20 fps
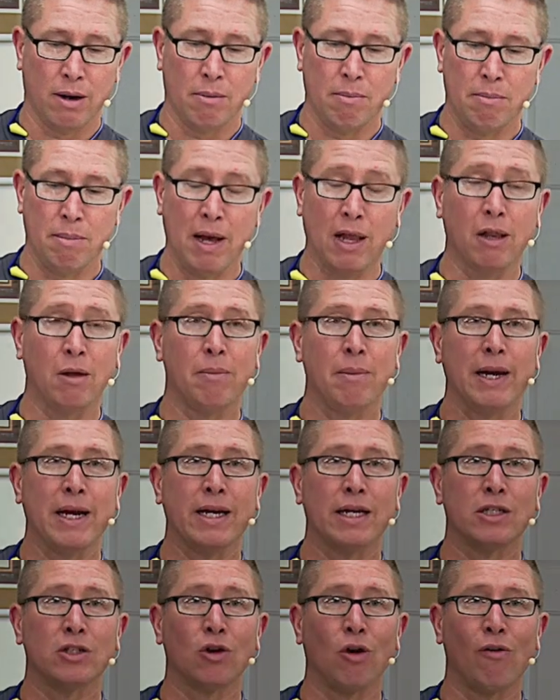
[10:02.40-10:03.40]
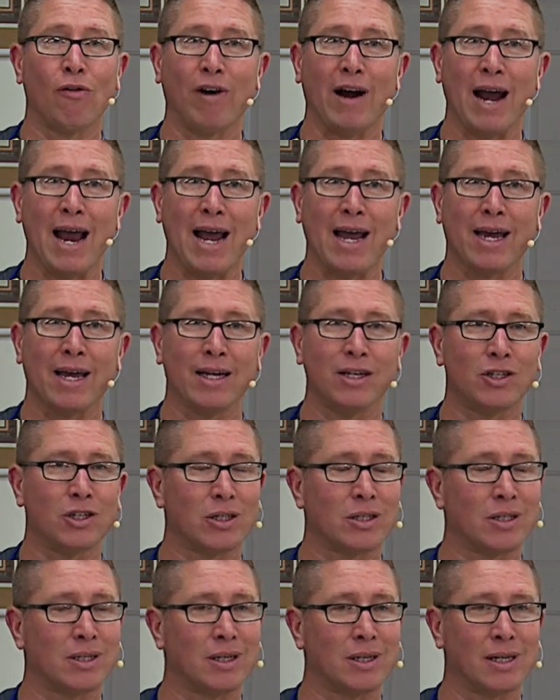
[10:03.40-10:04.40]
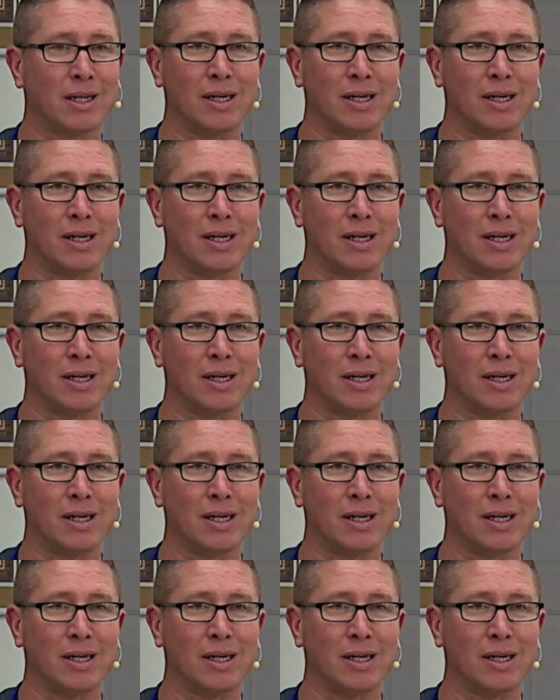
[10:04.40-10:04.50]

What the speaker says: melamine is overhanging just